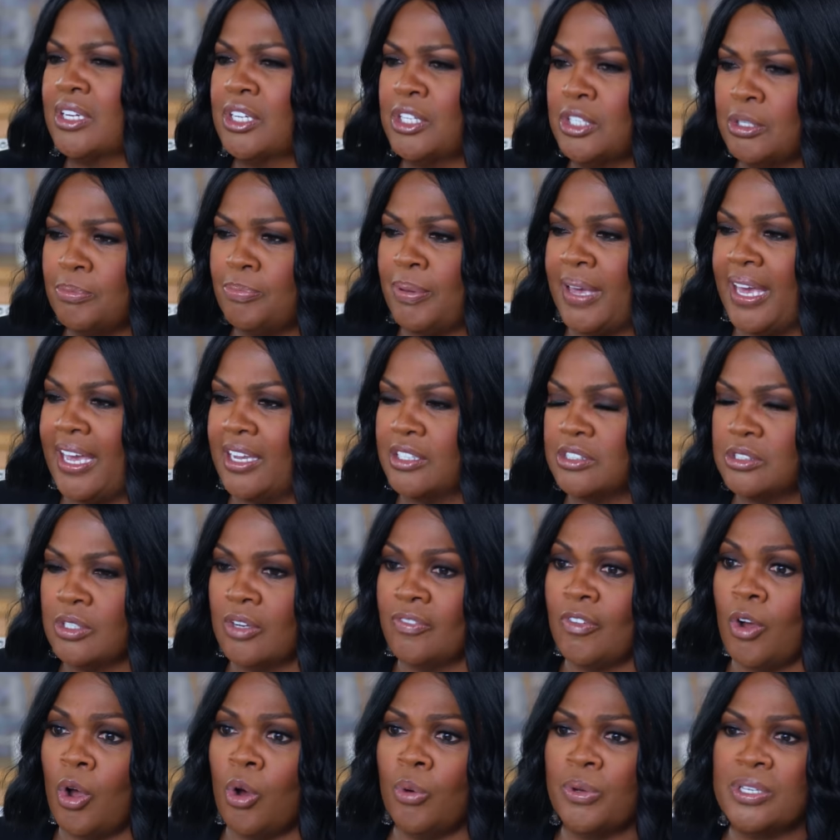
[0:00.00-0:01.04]
a good pastor.
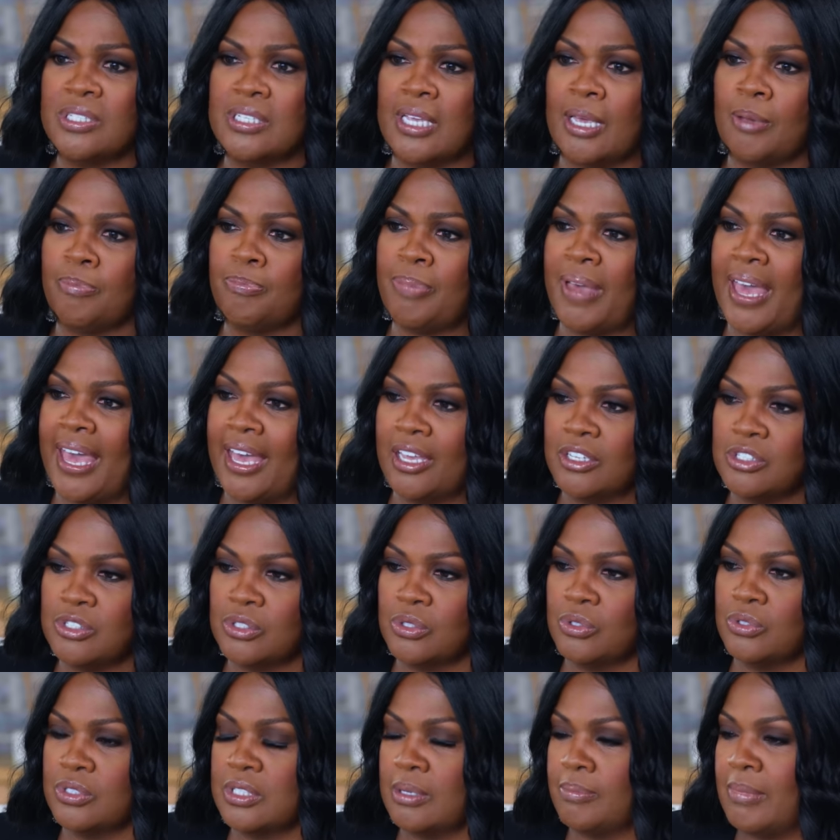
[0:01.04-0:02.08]
I've always had
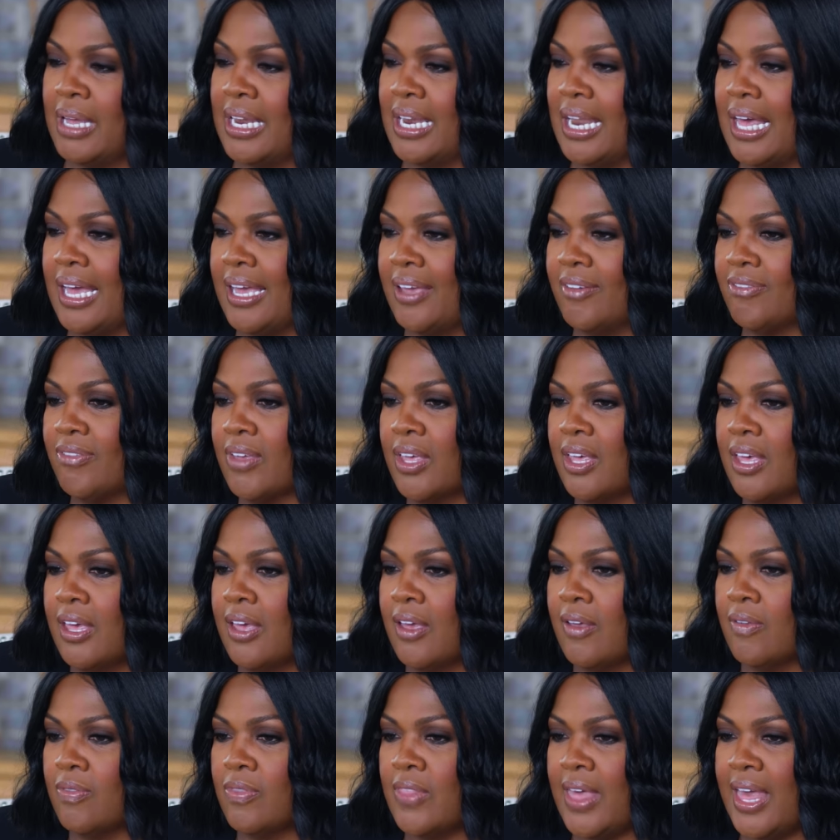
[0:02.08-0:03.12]
pastors in my life
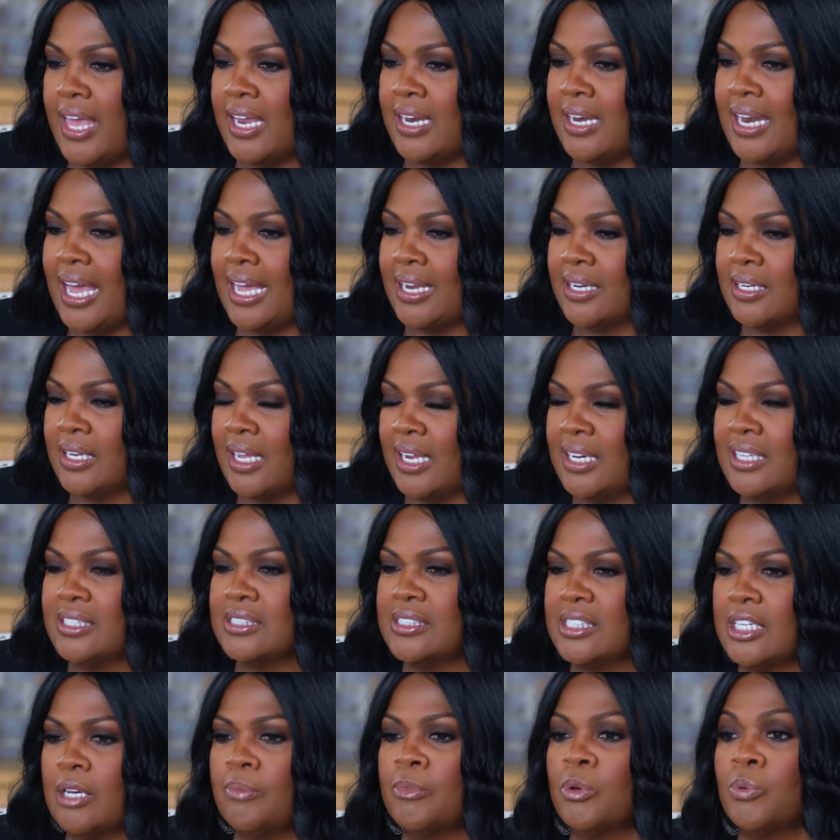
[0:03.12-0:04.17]
mm-hmm. that not they
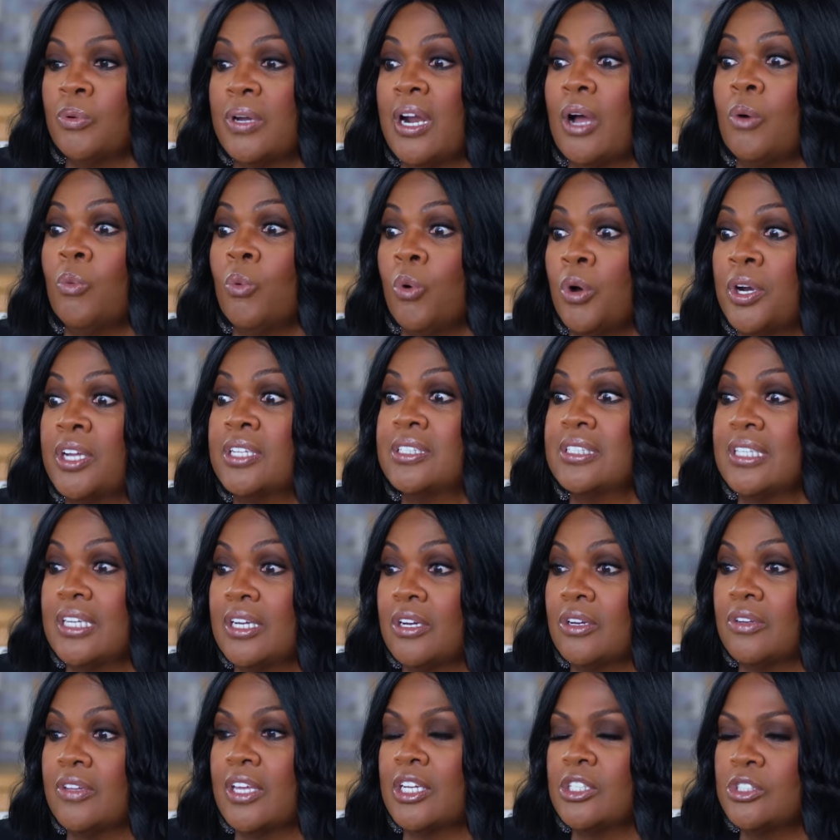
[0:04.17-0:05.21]
didn't tell me what I wanted to
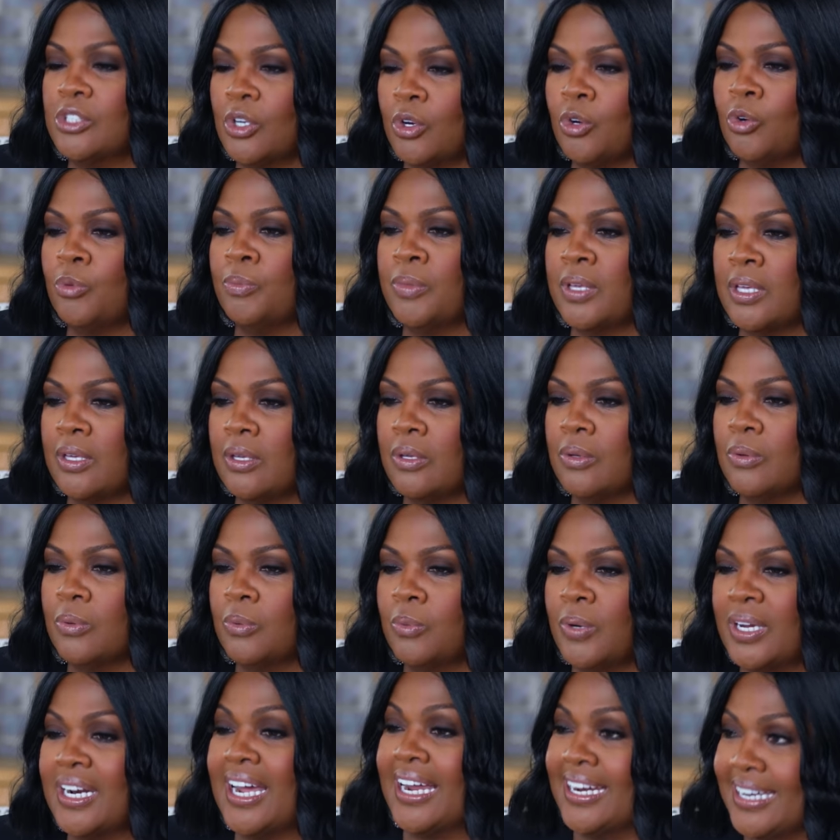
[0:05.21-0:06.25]
hear. They told me
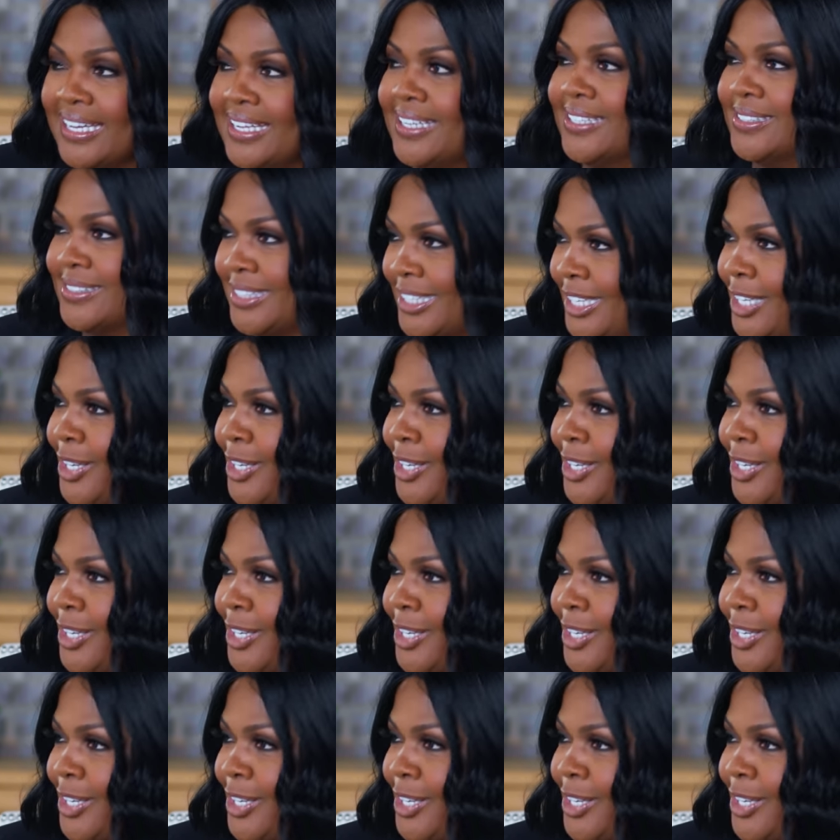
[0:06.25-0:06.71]
what I needed to